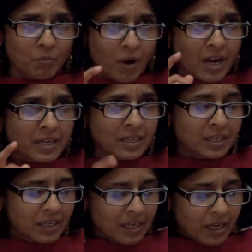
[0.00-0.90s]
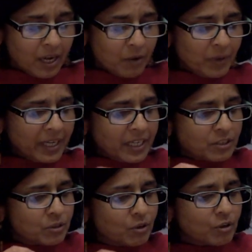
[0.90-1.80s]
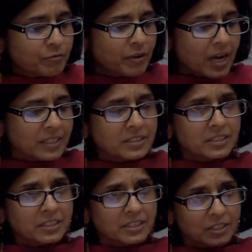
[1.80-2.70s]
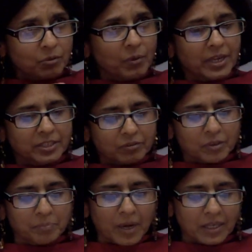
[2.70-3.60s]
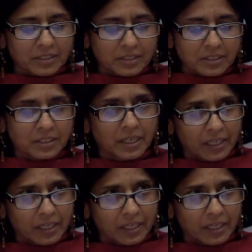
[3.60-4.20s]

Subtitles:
One, we need to look for answers in the ways of the past,